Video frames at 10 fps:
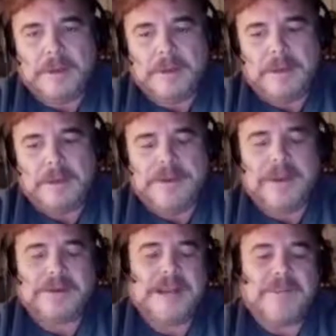Yeah, it's Dr.
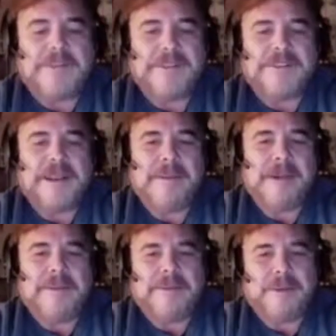Ted Humphries. That's the name that I
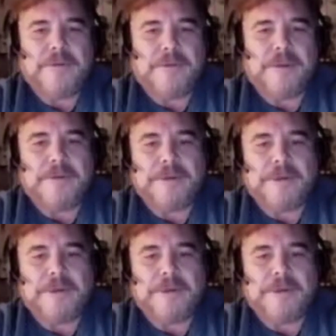use in the book for him.